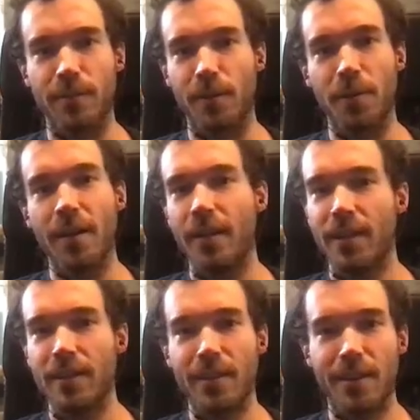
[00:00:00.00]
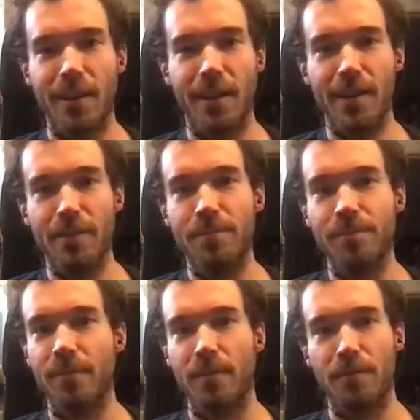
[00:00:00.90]
So that's not a
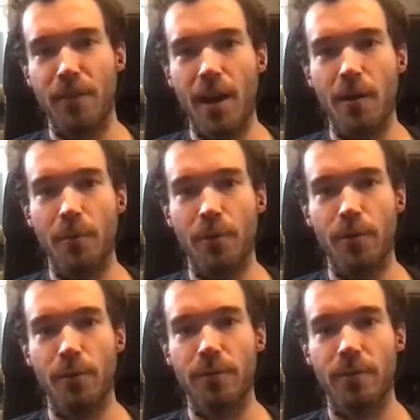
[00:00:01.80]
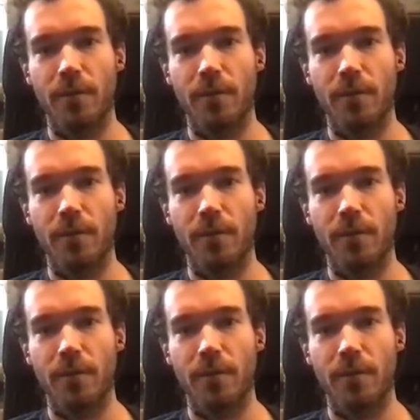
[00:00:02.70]
viable